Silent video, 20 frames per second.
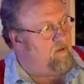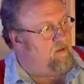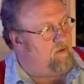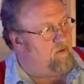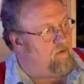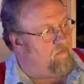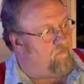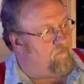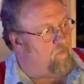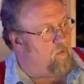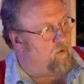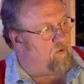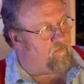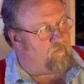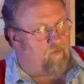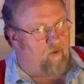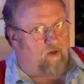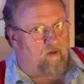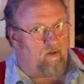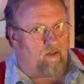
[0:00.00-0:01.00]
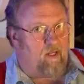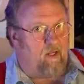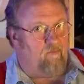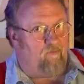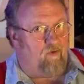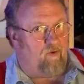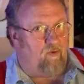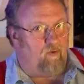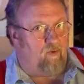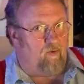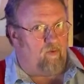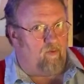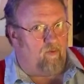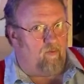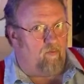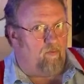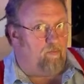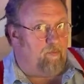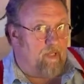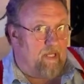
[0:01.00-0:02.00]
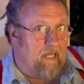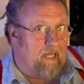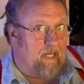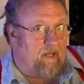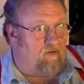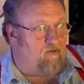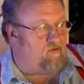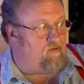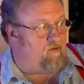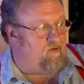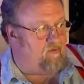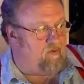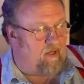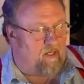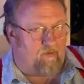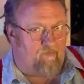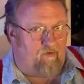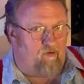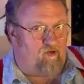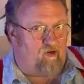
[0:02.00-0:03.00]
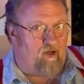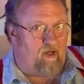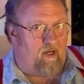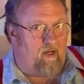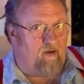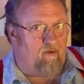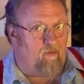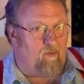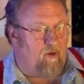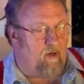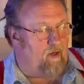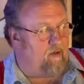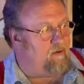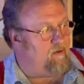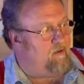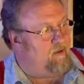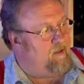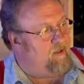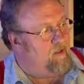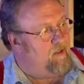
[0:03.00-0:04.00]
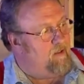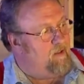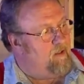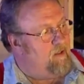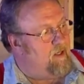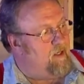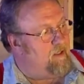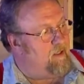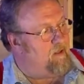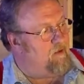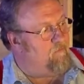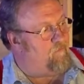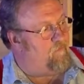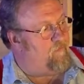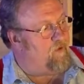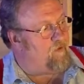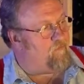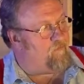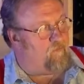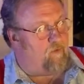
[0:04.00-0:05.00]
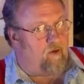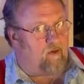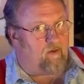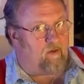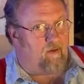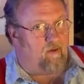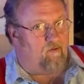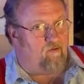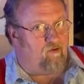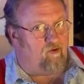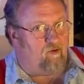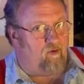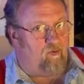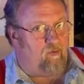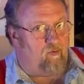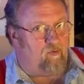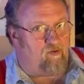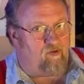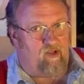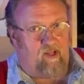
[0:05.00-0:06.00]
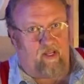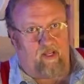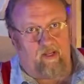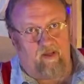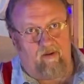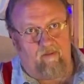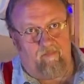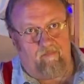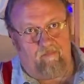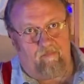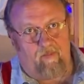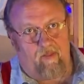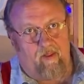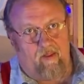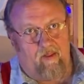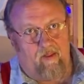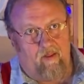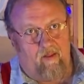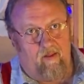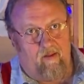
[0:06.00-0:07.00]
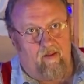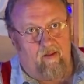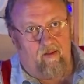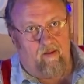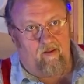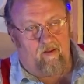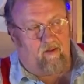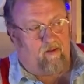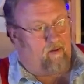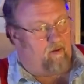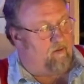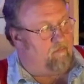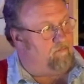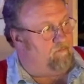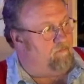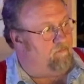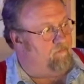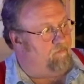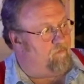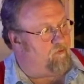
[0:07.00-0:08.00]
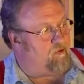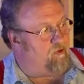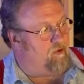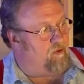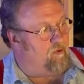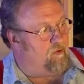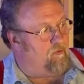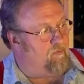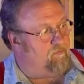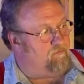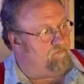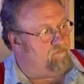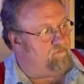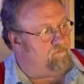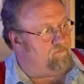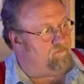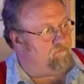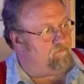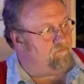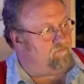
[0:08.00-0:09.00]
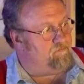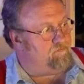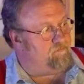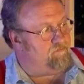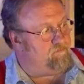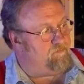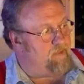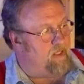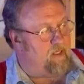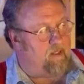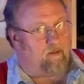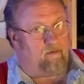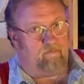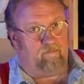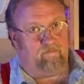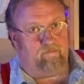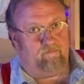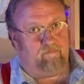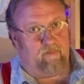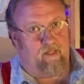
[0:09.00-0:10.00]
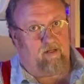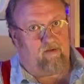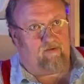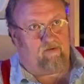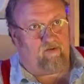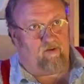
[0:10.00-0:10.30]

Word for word: The fourth fret will give you B's out of a G, right? And then the fifth fret gives you a C. Um, so, yeah, it's...